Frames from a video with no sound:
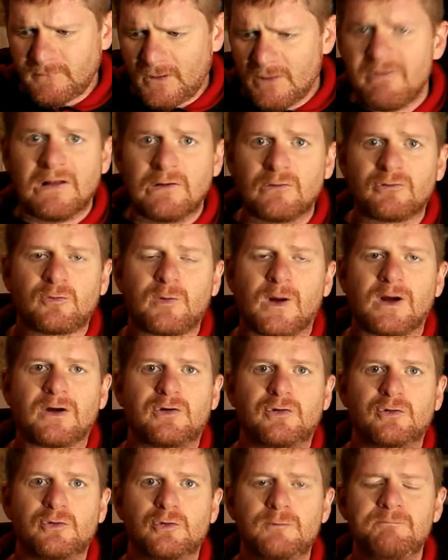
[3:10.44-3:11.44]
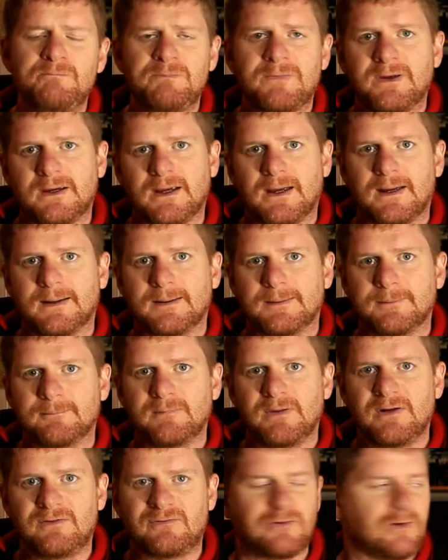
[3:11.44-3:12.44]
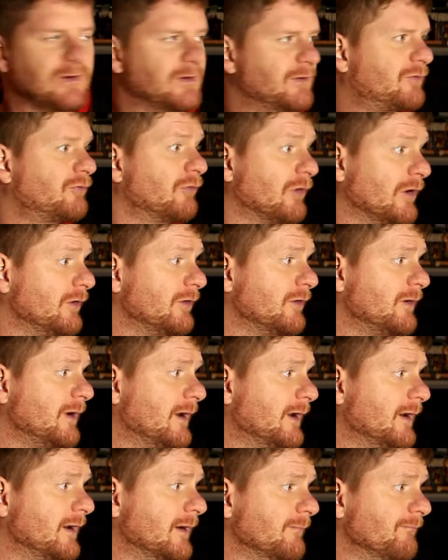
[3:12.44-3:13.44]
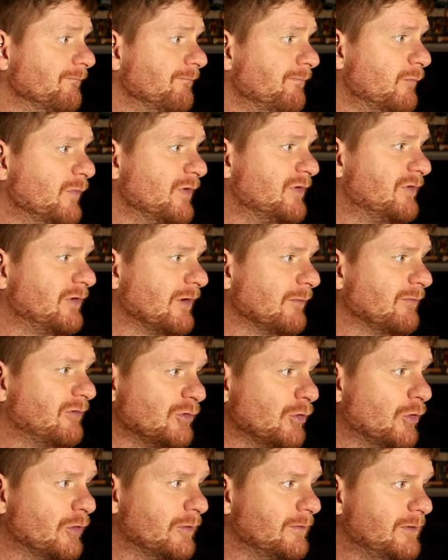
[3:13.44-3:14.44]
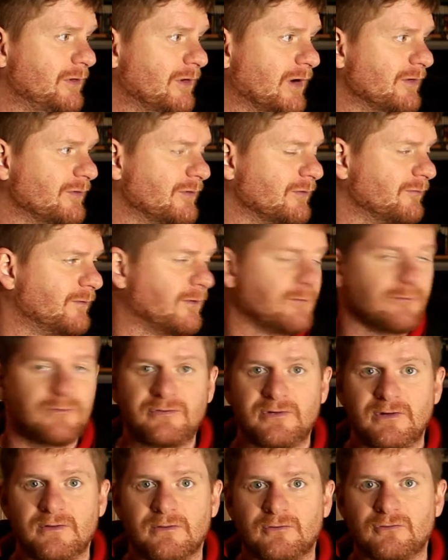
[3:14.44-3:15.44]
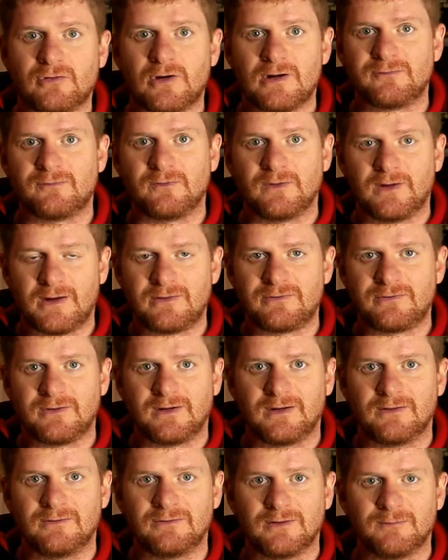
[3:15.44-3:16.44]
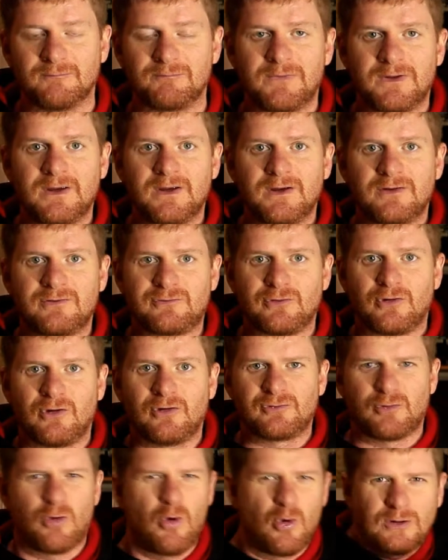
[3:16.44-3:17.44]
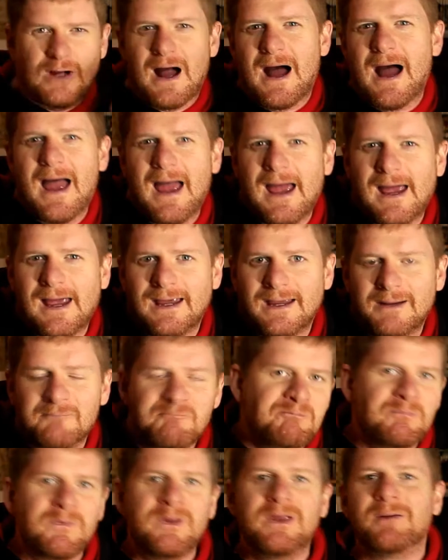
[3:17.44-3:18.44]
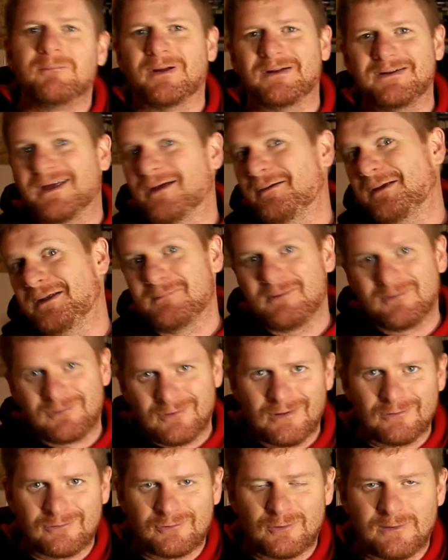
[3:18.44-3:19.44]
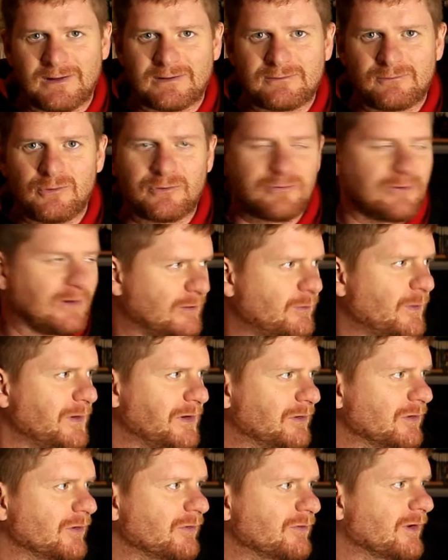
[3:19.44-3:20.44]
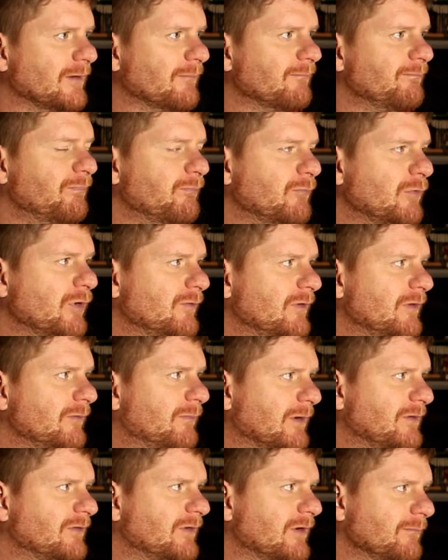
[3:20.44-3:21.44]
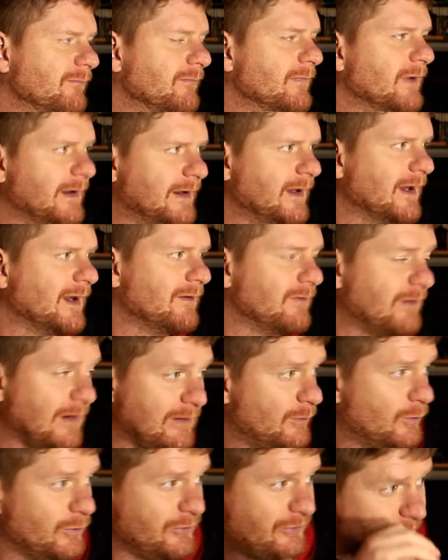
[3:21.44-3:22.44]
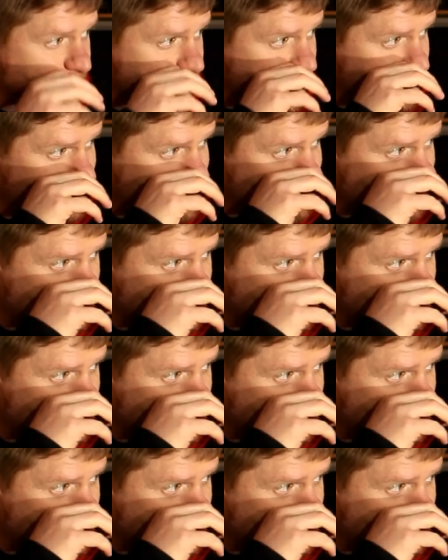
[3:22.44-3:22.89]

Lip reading: that looks quite cool. It's a thriller, which I'm sure you guys have seen the trailers for that, and stars Hawkeye. But yeah, anyway, so it looks like quite a good movie. But again, that also didn't even,